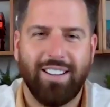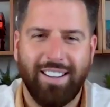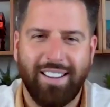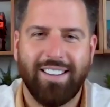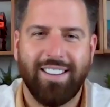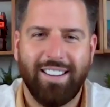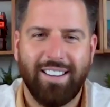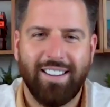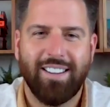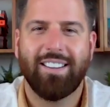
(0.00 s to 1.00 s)
all over the
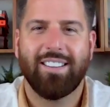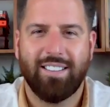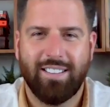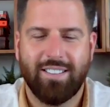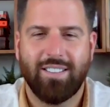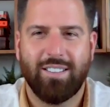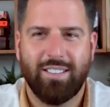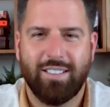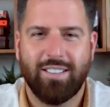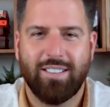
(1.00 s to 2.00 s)
world. Has a couple of
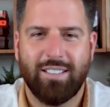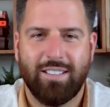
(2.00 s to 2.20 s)
MBAs.